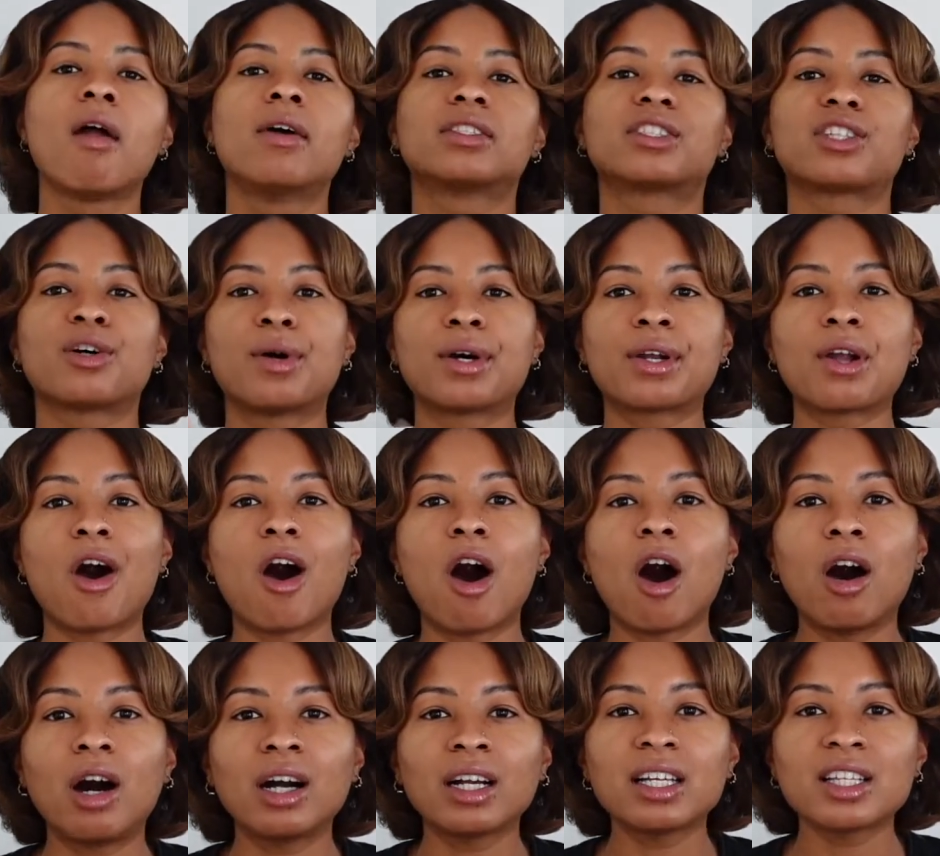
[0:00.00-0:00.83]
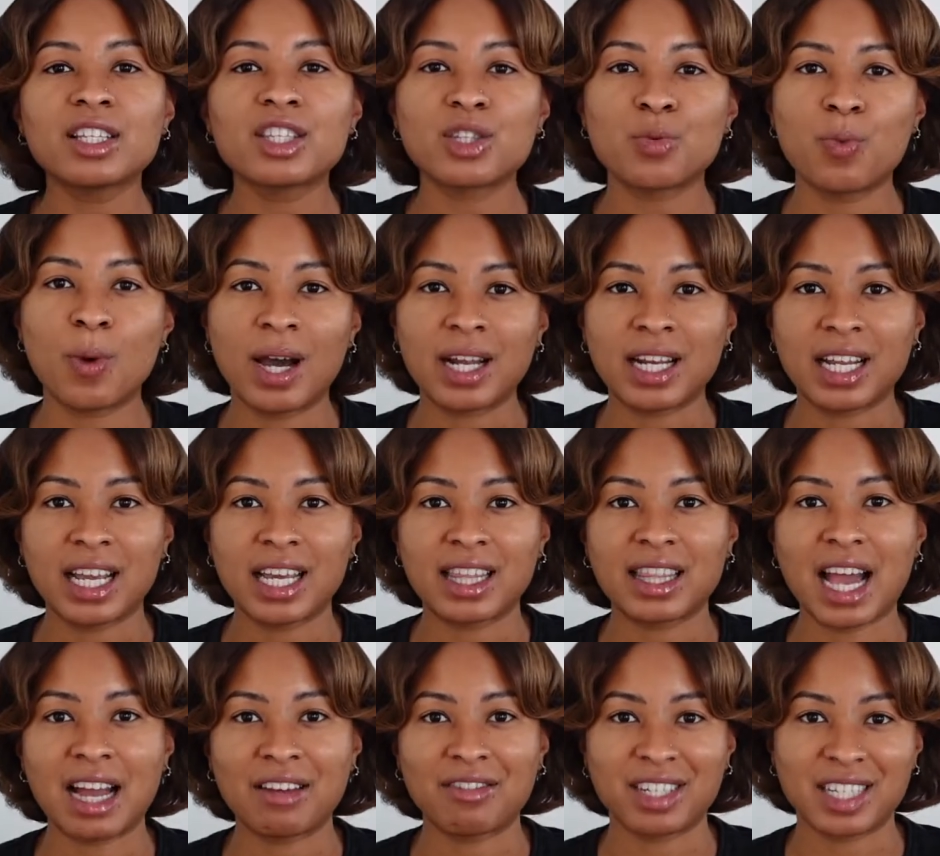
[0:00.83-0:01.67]
So on August
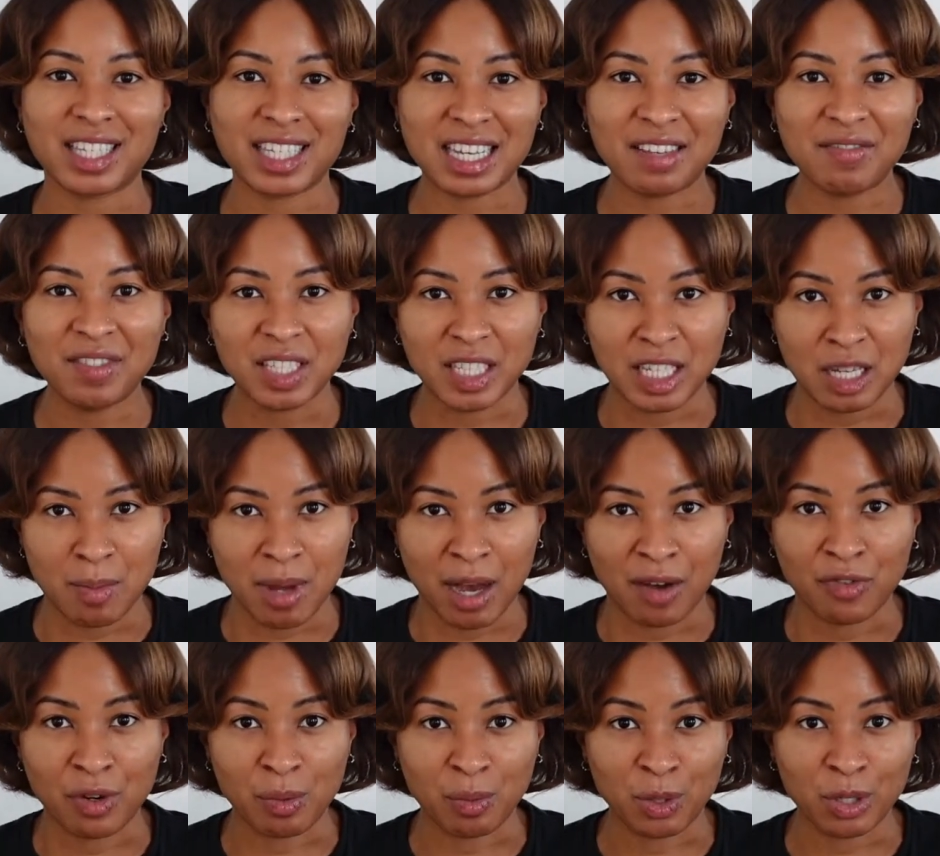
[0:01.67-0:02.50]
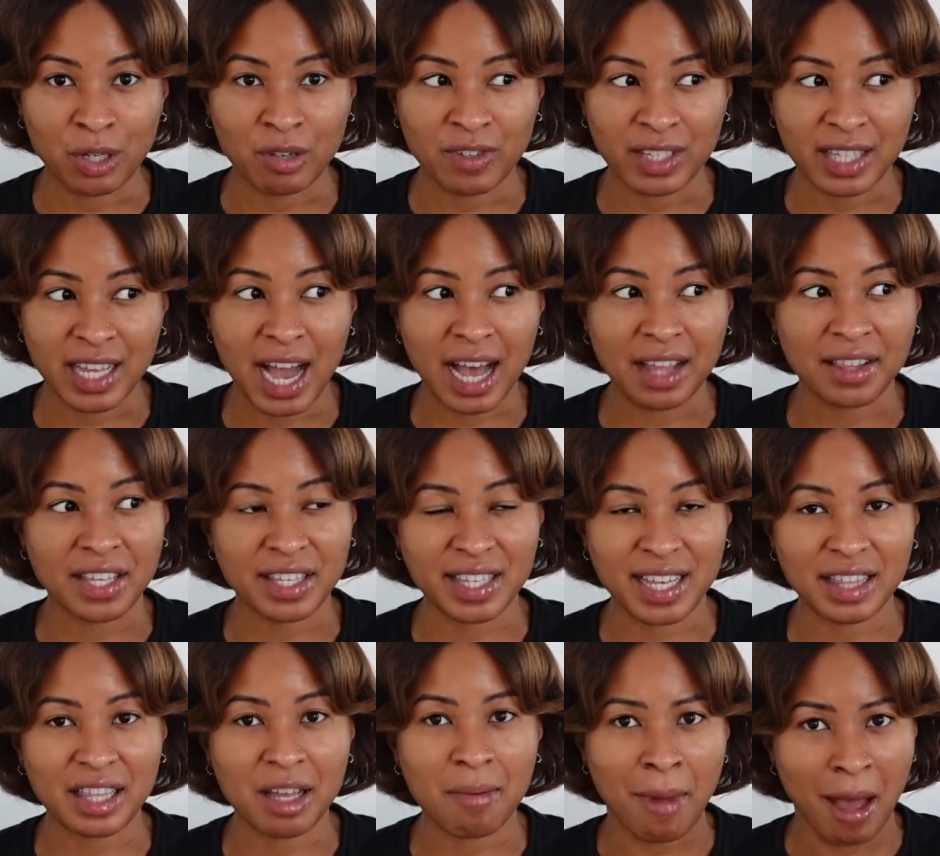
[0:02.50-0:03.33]
20th, I received an email from Louis Vuitton that
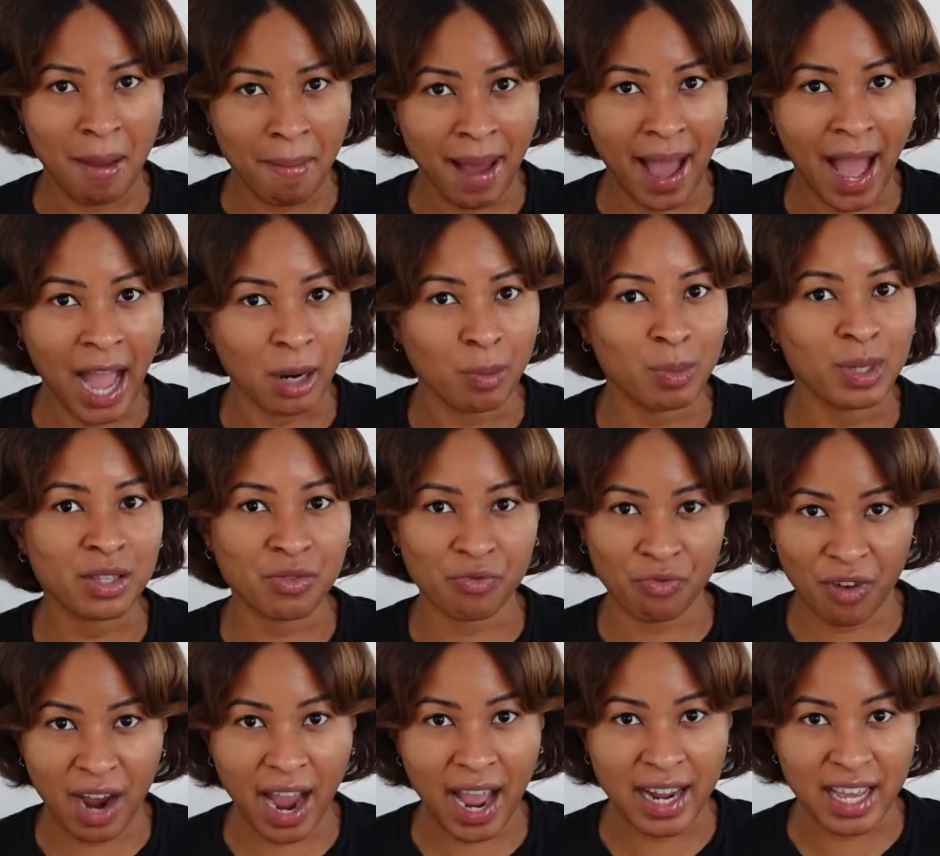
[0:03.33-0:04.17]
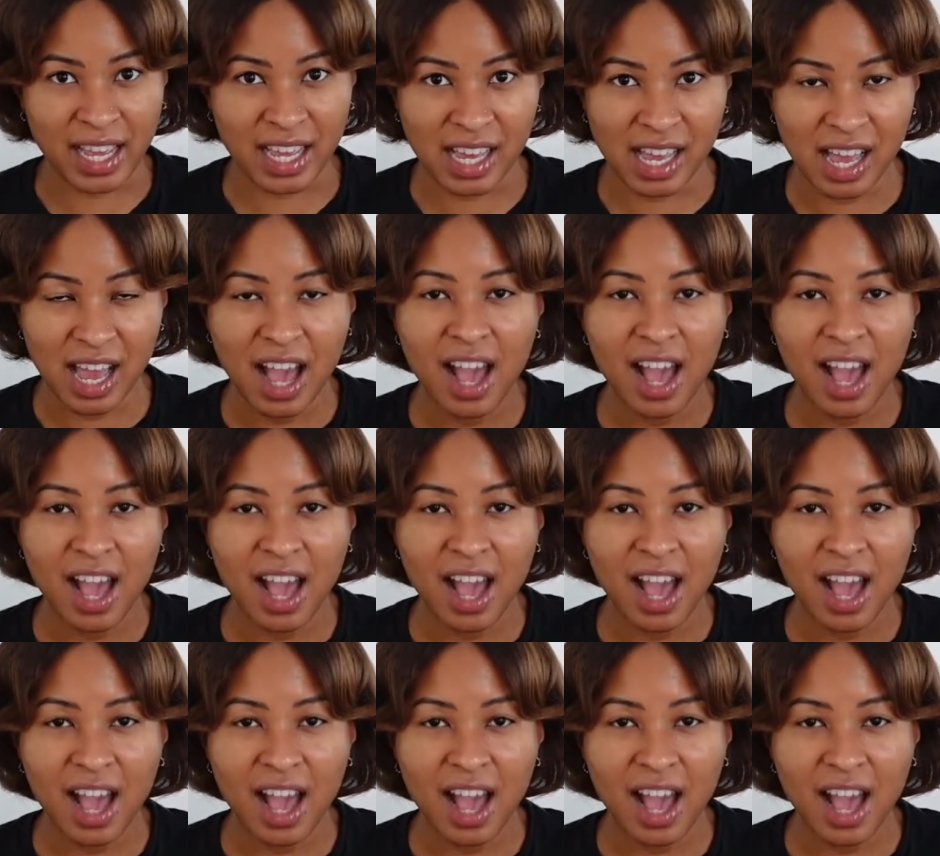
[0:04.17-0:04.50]
said that my bag was ready.